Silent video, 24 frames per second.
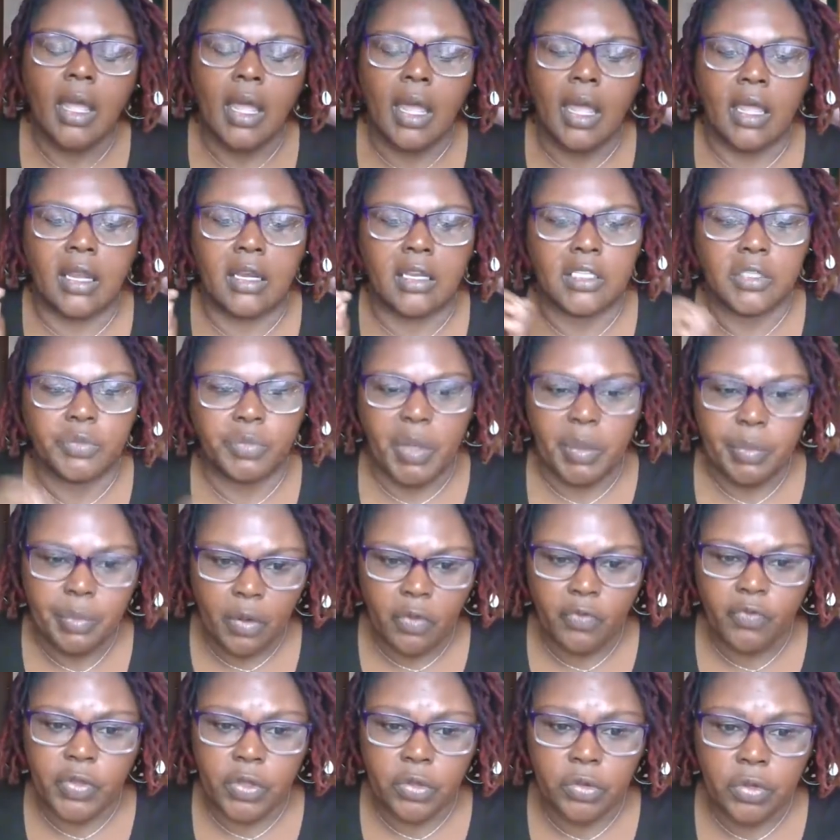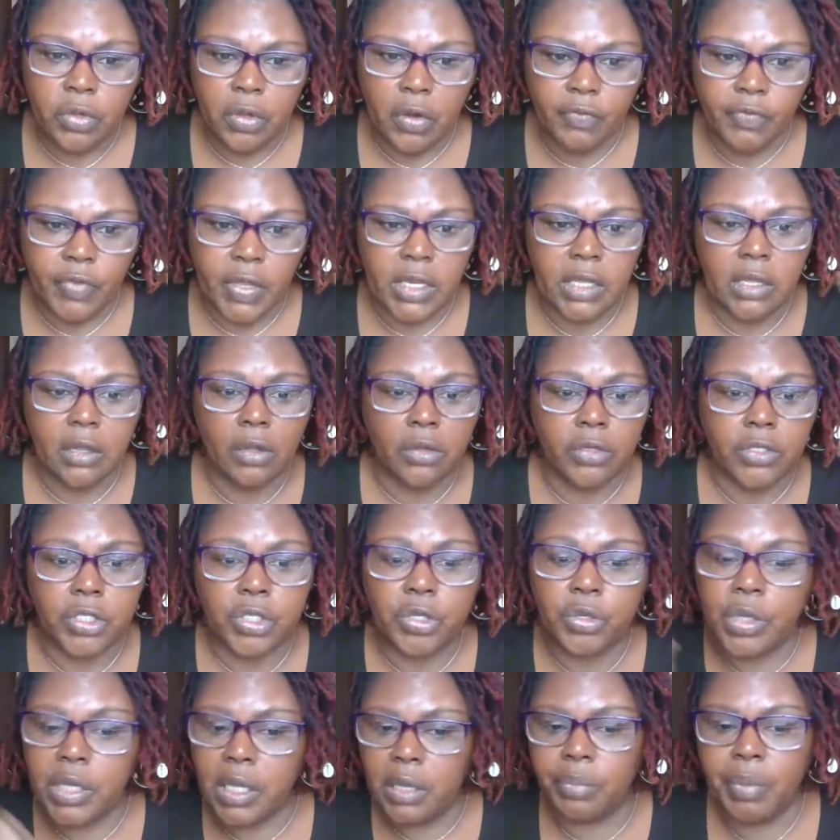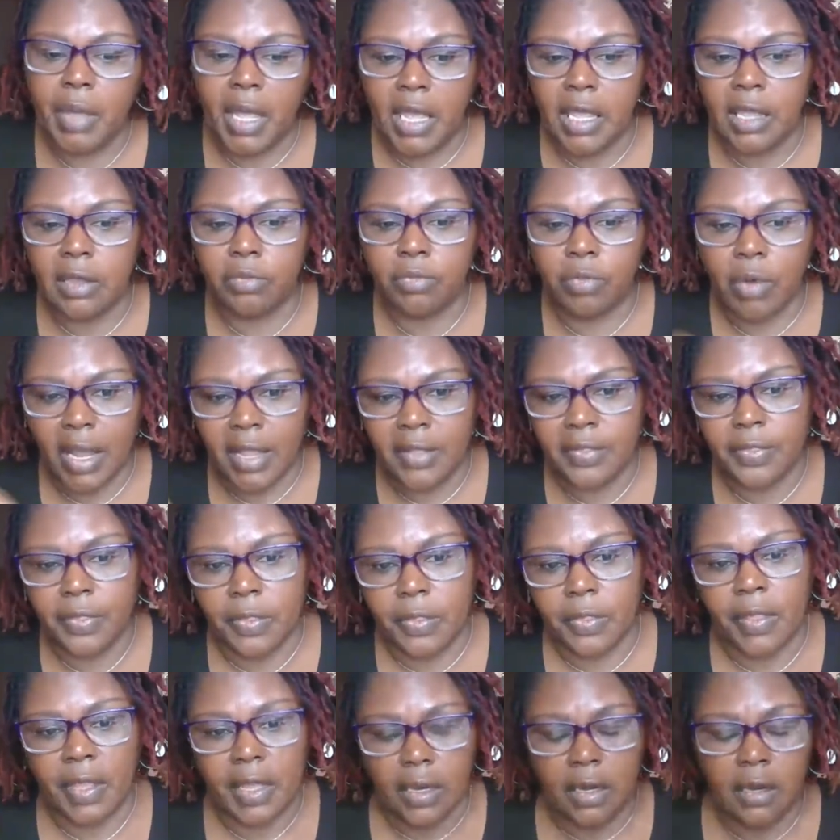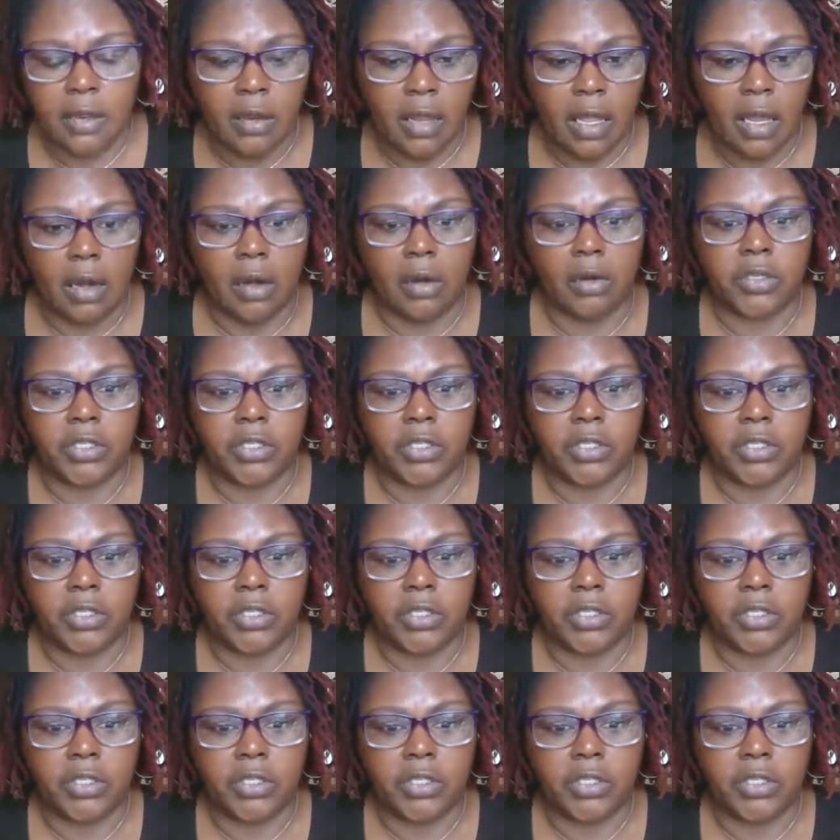And as people view your videos, you get paid right then and there.